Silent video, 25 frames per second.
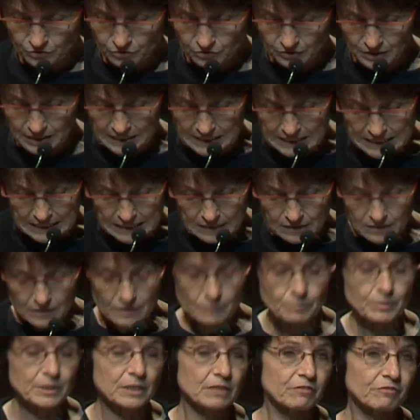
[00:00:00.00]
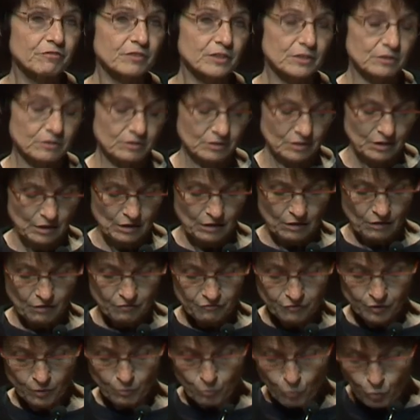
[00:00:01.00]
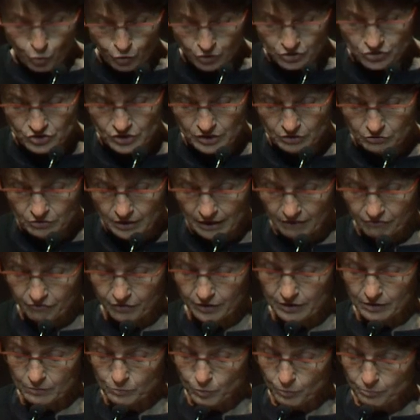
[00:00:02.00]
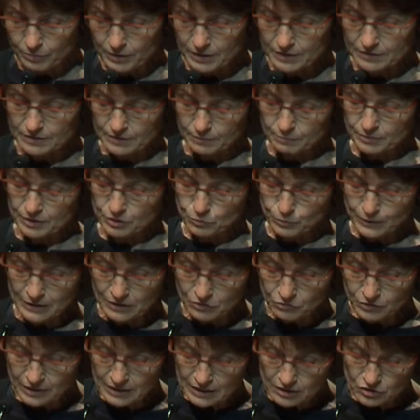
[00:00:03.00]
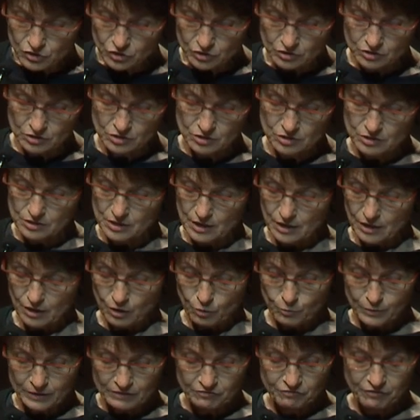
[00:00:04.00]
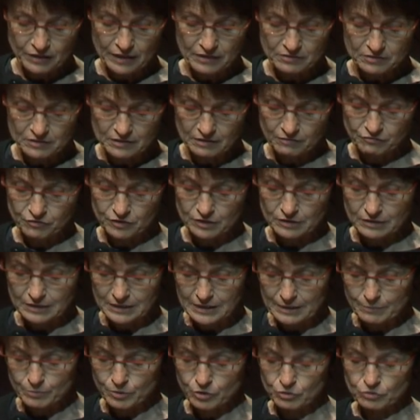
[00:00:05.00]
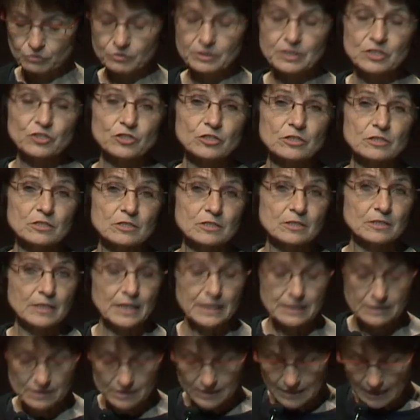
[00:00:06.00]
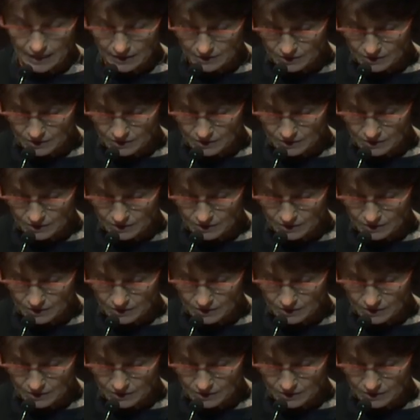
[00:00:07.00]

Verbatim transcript: clearly benefit from more geographical mobility between regions with very different labor conditions inside